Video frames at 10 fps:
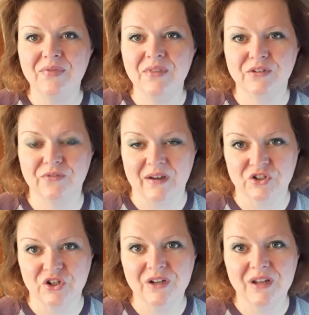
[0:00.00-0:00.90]
this
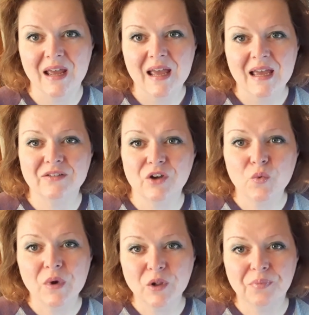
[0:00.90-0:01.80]
fashion is I
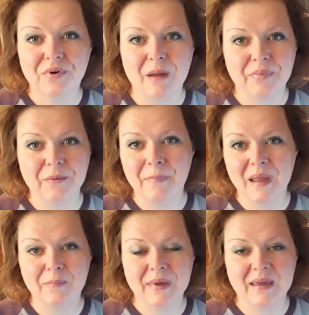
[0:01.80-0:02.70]
will prep
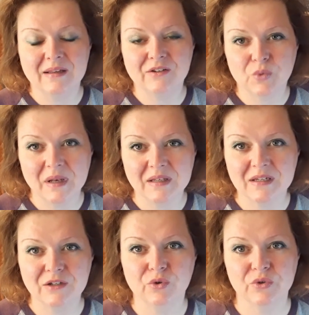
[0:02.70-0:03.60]
maybe
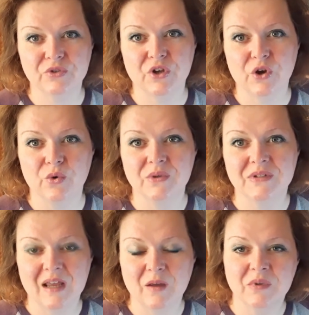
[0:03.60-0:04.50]
20 or so
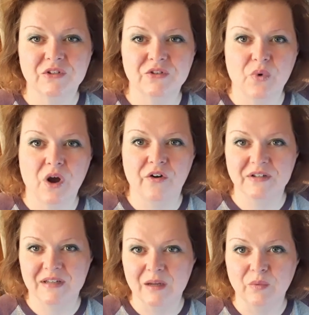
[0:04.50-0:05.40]
segments of wire
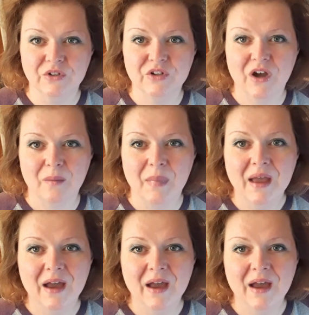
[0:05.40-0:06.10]
at any one time